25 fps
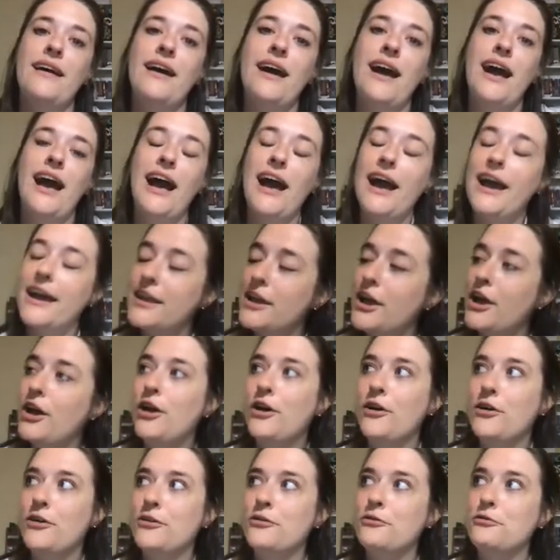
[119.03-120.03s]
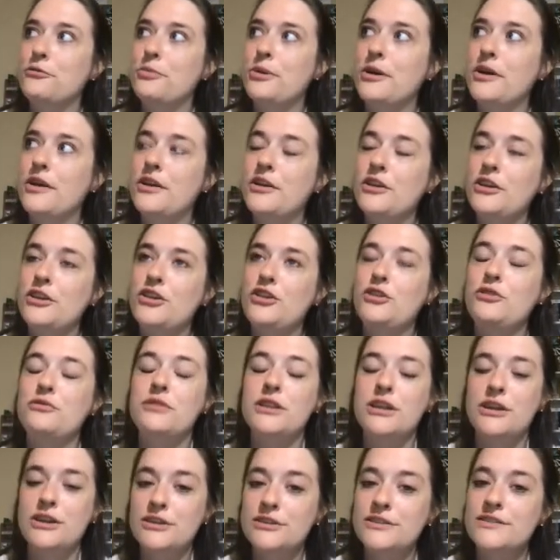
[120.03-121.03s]
I hope you
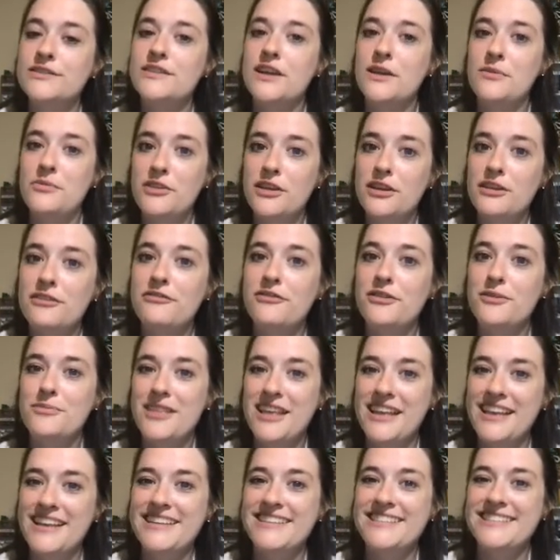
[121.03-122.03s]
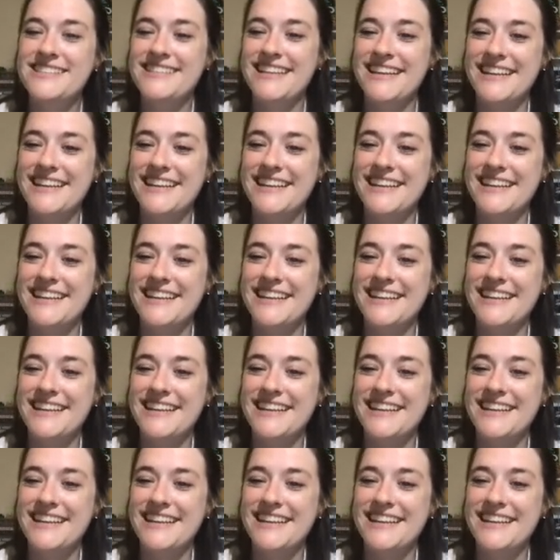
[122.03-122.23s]
learn something from this